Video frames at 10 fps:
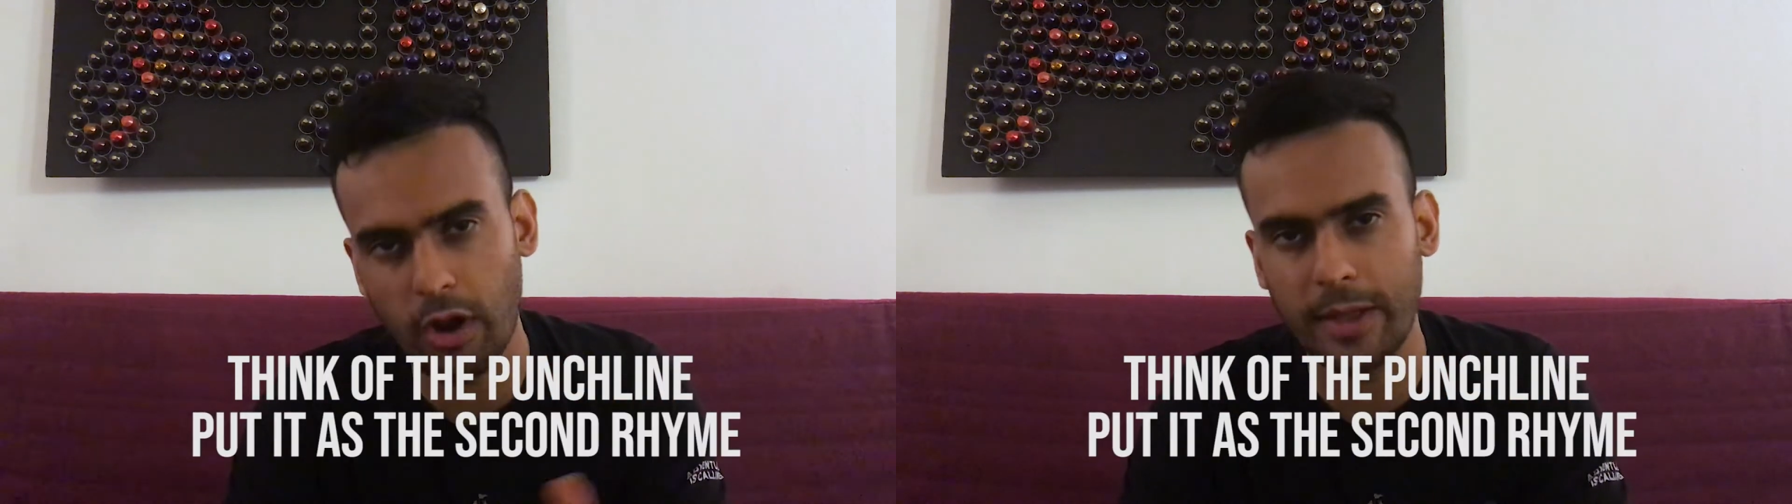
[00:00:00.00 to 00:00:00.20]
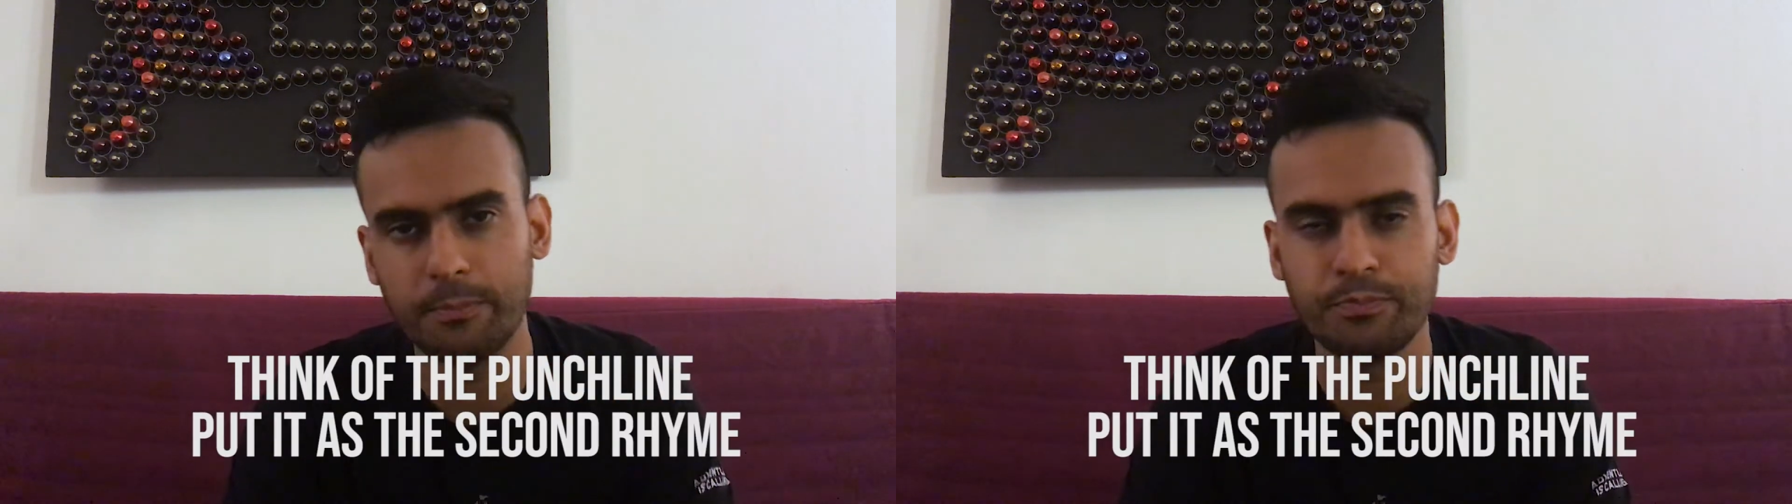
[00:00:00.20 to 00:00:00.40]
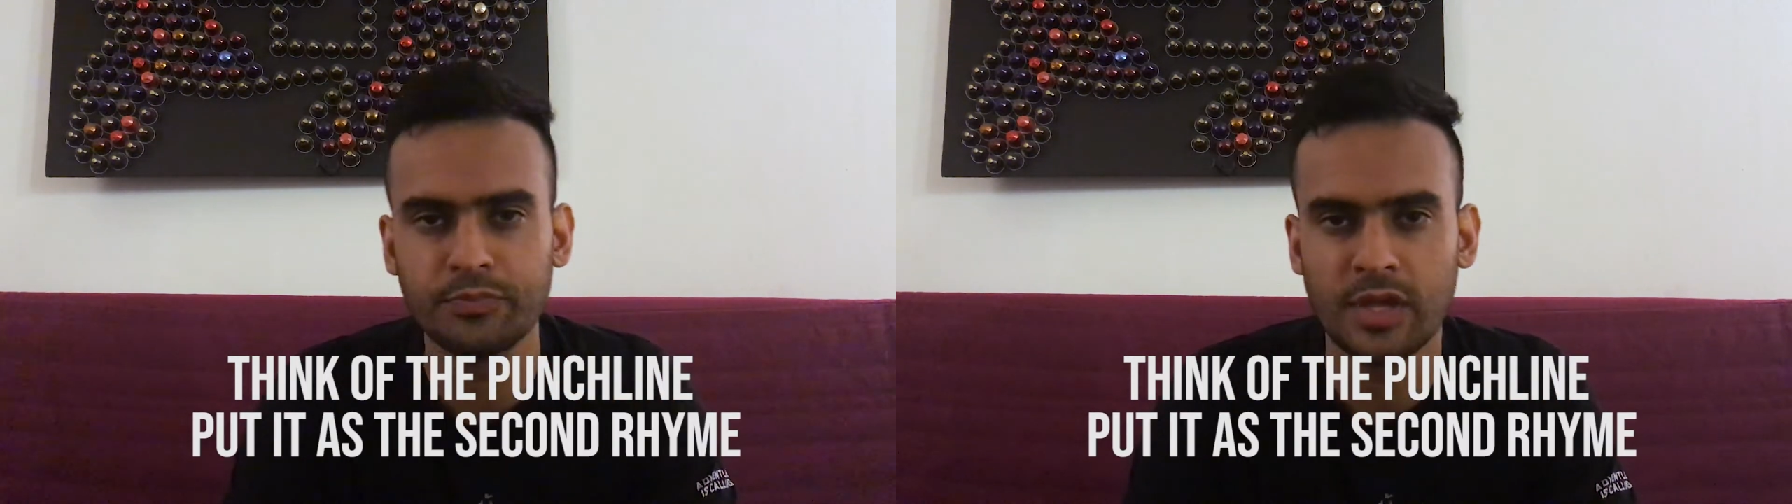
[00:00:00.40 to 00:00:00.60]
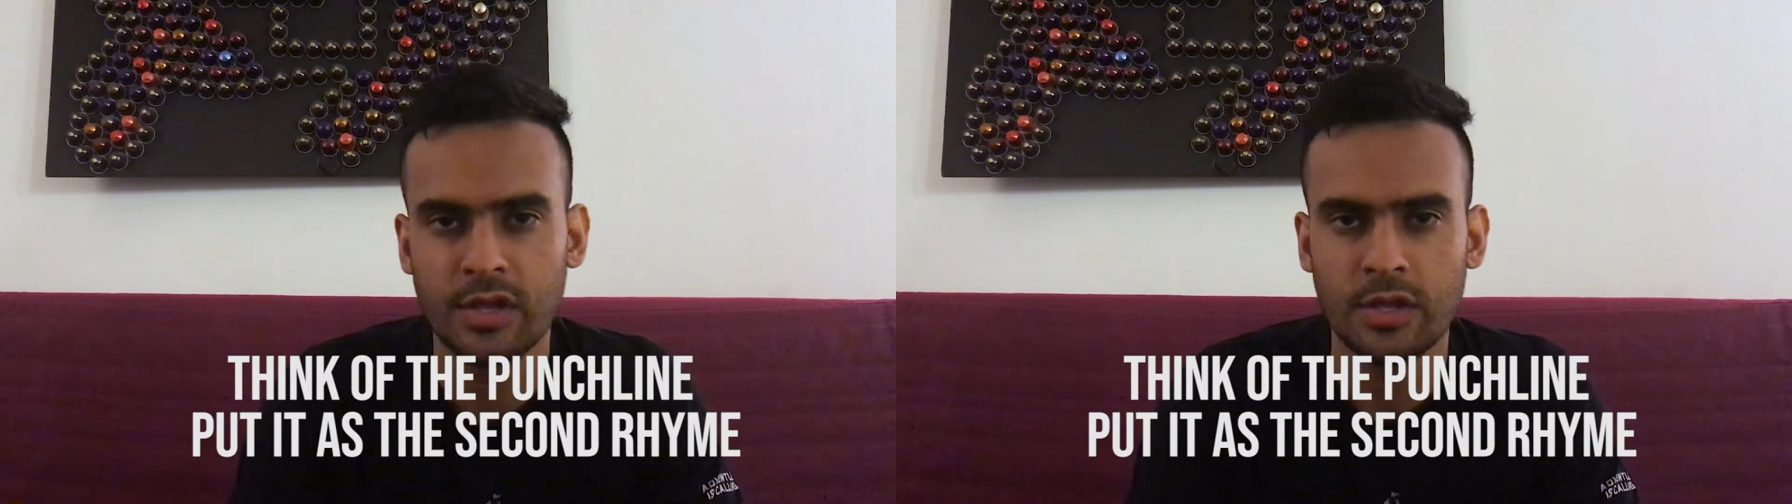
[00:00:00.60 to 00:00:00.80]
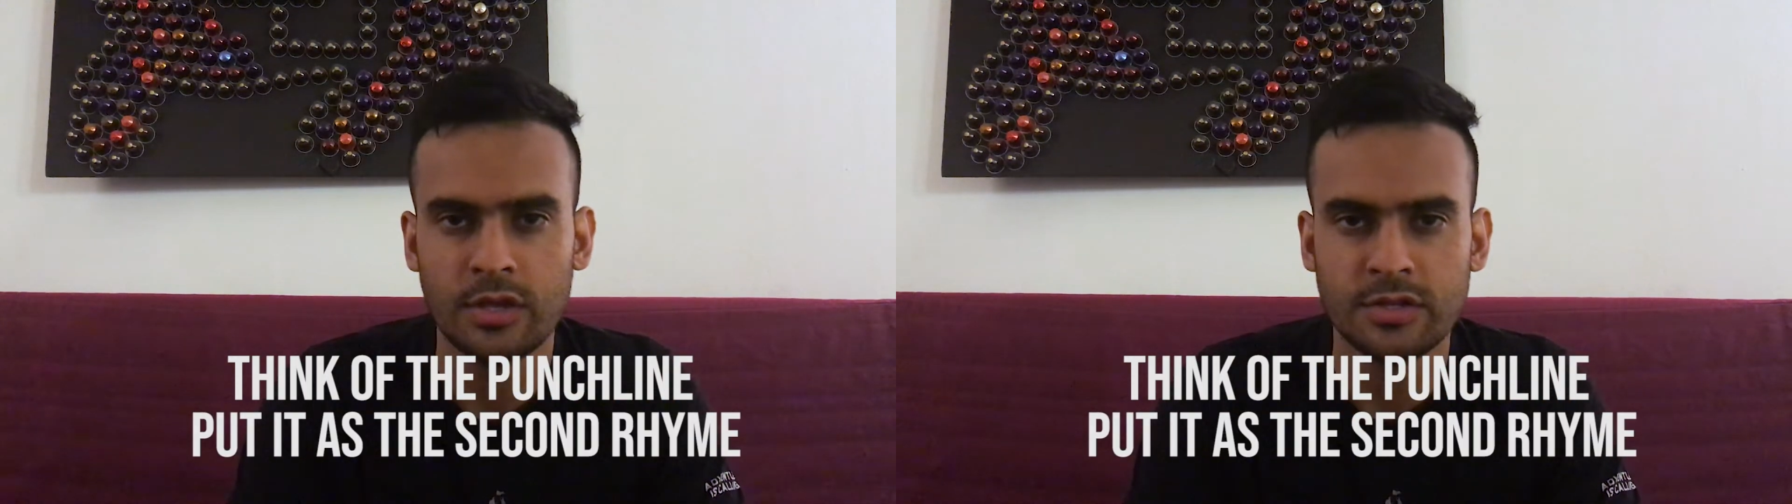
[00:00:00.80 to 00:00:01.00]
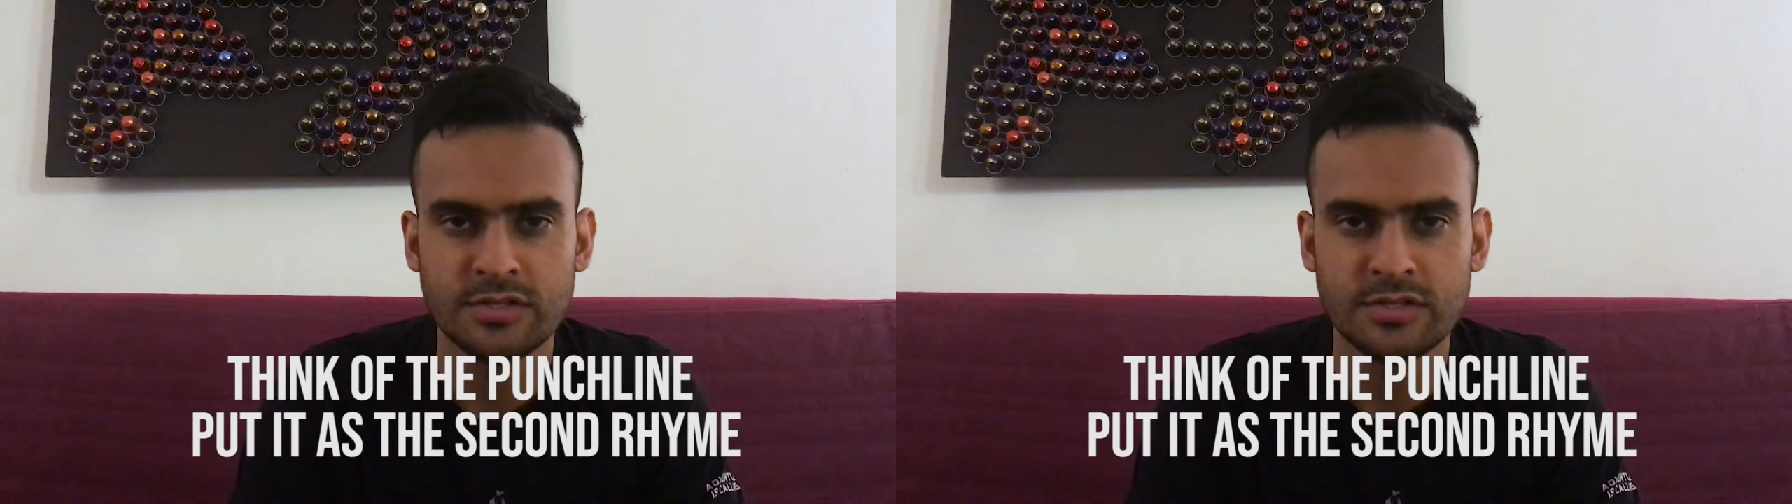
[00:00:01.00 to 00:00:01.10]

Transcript: rhyme.